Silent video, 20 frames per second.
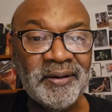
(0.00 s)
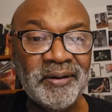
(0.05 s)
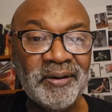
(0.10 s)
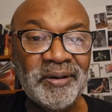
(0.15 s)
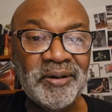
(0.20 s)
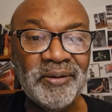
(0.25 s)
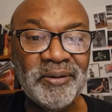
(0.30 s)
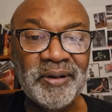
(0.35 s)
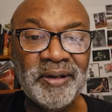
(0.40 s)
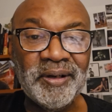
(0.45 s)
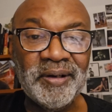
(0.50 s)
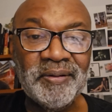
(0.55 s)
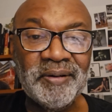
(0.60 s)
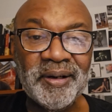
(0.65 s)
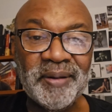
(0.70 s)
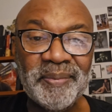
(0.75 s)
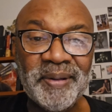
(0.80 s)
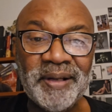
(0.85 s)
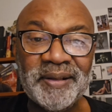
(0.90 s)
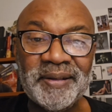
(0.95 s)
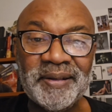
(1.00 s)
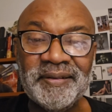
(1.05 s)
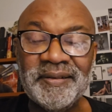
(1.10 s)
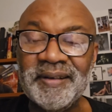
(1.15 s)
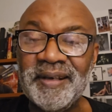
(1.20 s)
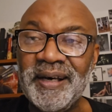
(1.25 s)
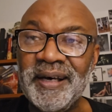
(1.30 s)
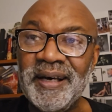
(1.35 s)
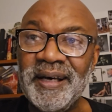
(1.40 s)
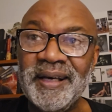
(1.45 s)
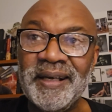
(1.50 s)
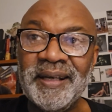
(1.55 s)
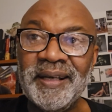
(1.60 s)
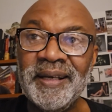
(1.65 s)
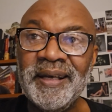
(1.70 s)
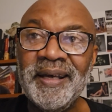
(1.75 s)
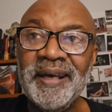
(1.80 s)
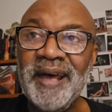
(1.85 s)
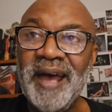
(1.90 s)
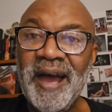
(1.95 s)
So you're hearing about this
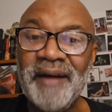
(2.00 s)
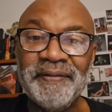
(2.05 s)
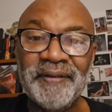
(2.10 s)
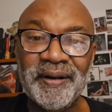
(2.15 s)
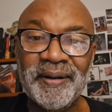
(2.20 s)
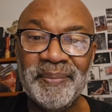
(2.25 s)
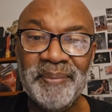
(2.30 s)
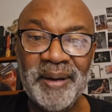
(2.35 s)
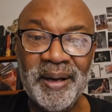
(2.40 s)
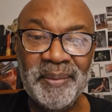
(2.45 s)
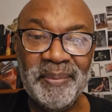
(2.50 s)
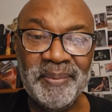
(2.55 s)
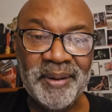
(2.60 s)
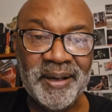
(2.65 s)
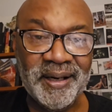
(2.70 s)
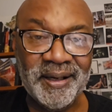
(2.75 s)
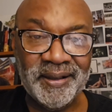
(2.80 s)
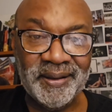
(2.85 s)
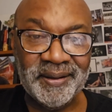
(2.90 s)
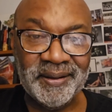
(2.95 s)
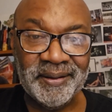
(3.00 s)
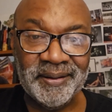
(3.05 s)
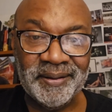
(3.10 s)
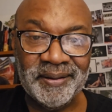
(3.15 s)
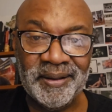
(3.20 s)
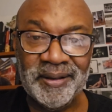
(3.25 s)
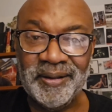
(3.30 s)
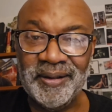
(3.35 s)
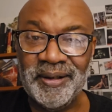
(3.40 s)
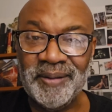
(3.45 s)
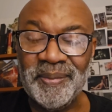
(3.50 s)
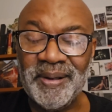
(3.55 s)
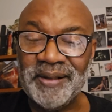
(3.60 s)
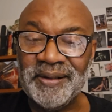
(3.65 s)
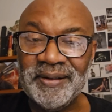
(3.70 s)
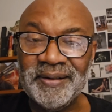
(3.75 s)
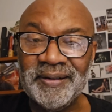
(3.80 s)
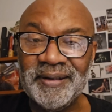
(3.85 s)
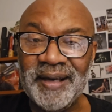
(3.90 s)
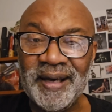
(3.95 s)
guy, Africa Bambaataa. You're hearing
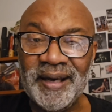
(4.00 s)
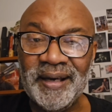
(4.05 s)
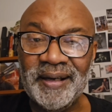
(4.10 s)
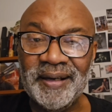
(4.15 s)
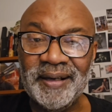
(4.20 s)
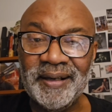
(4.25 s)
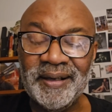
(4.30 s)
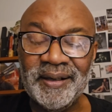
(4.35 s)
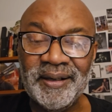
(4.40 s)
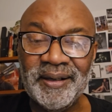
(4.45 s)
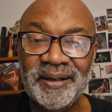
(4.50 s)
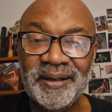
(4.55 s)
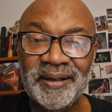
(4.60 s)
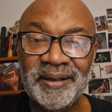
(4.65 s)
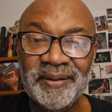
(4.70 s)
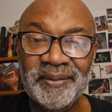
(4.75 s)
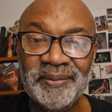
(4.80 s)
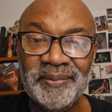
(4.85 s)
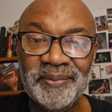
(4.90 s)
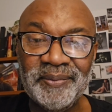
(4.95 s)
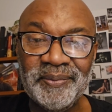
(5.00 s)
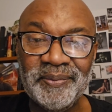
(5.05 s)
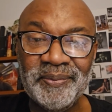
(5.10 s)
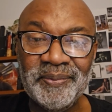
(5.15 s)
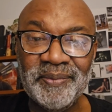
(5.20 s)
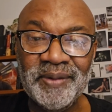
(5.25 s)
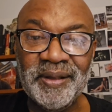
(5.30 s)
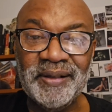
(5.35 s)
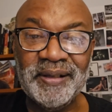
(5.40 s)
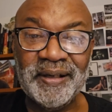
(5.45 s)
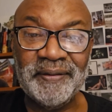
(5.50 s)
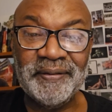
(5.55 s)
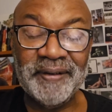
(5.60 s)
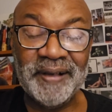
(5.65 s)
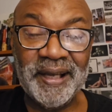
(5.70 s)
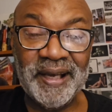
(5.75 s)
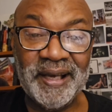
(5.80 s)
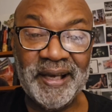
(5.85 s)
about this guy, DJ